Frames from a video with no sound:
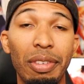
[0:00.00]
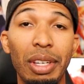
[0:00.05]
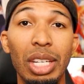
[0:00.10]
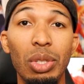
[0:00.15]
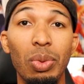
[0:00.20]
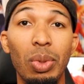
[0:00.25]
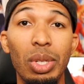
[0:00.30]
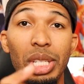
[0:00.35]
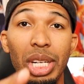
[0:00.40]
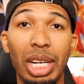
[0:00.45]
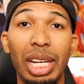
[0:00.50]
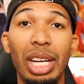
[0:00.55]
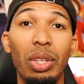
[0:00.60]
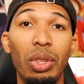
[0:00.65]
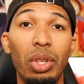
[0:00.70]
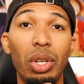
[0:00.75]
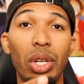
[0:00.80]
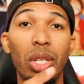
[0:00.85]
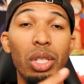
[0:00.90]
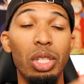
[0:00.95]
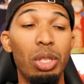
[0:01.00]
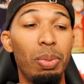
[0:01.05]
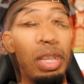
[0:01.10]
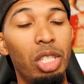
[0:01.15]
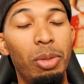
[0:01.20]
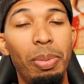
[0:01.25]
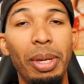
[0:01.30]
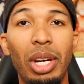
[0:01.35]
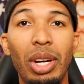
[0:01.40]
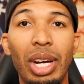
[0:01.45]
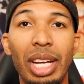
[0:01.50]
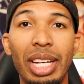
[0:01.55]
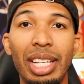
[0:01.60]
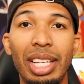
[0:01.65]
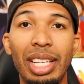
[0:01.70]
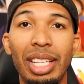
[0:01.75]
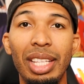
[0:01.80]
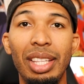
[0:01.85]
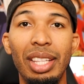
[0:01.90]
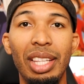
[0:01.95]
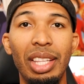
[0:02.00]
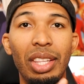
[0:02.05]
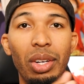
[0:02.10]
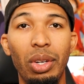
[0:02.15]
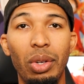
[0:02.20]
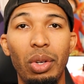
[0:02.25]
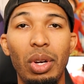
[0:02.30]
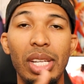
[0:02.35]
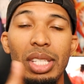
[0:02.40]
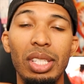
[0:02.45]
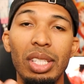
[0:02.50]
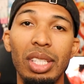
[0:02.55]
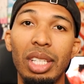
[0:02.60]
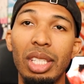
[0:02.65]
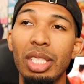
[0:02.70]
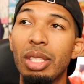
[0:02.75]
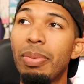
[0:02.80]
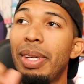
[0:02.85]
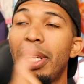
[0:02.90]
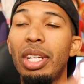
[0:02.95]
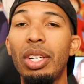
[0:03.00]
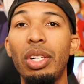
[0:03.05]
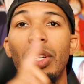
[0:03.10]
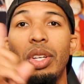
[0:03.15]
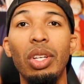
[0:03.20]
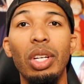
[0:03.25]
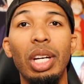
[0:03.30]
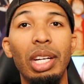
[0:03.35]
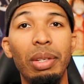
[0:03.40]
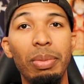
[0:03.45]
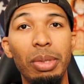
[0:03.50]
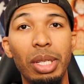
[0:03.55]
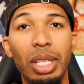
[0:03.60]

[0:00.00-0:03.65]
if you guys want to check out their the speaker i did their crazy looking speaker um,